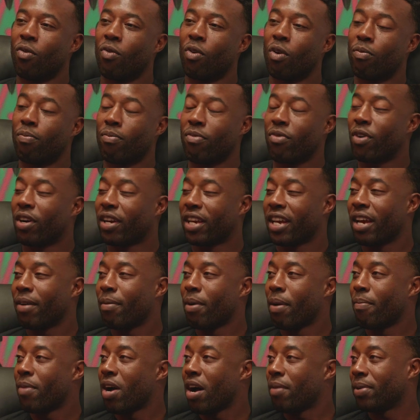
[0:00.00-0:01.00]
Well,
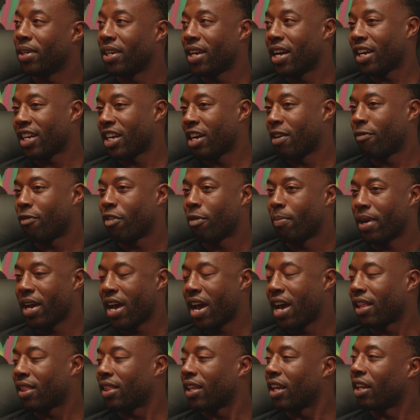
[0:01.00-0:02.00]
again, my mom did not come from
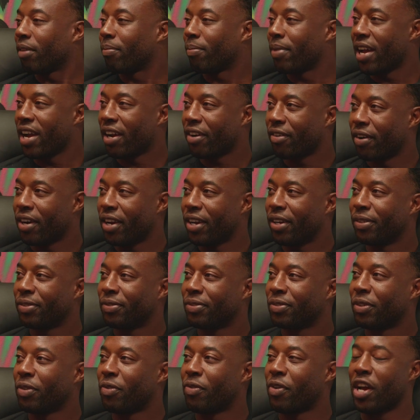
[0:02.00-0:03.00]
an athletic
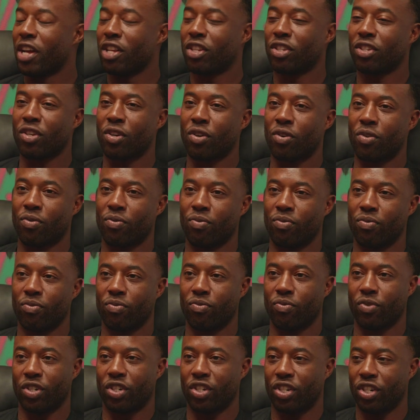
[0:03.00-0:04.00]
background, right? So
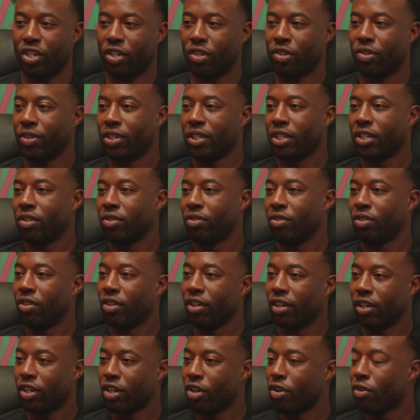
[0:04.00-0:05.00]
what she knew is
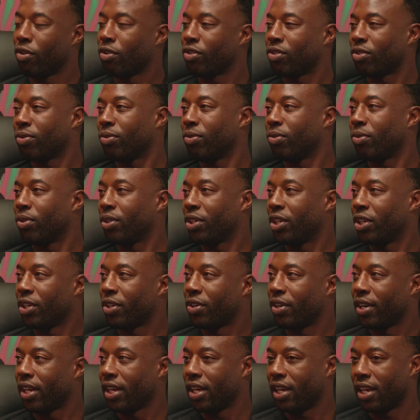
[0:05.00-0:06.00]
you're going to go to school,
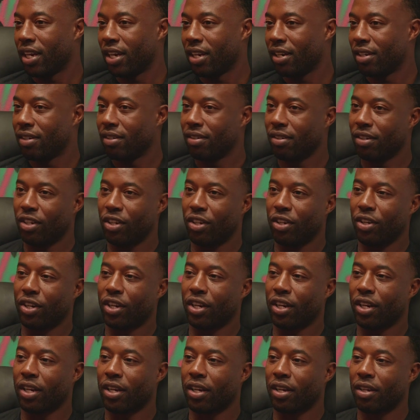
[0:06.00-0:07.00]
you're going to get
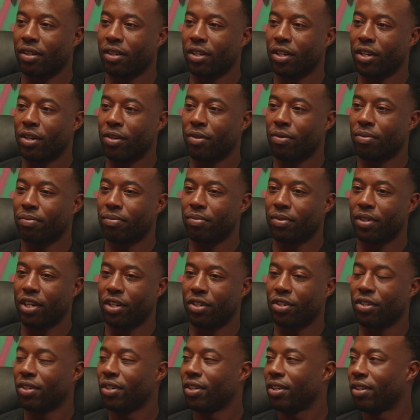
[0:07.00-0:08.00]

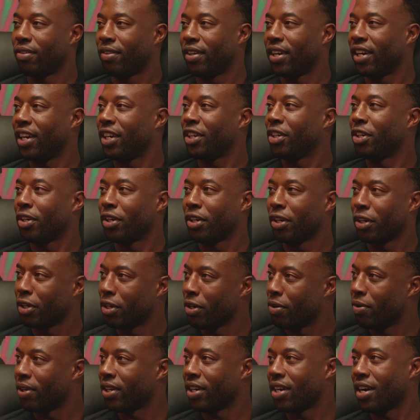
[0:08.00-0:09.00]
your degree, and you're going
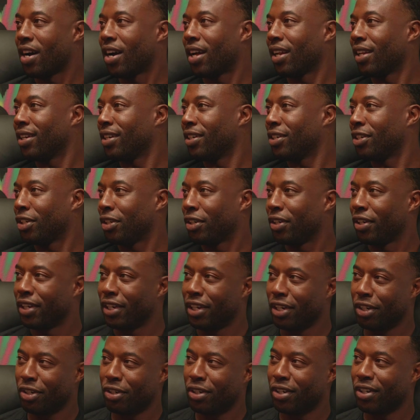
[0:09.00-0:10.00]
to go to college, and
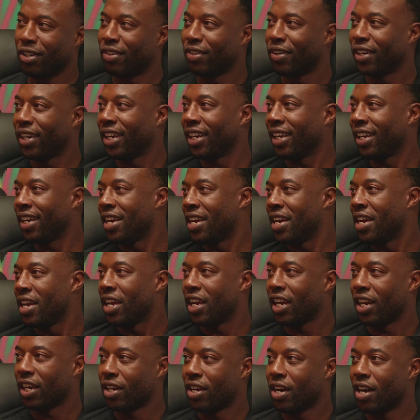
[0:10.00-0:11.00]
you get your degree
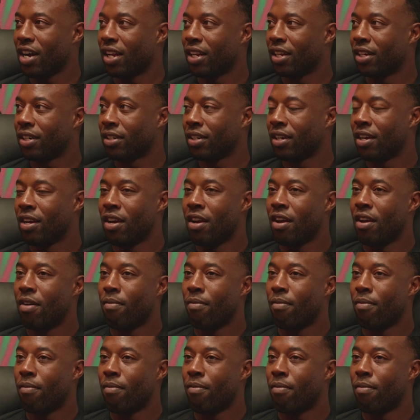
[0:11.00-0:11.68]
in college.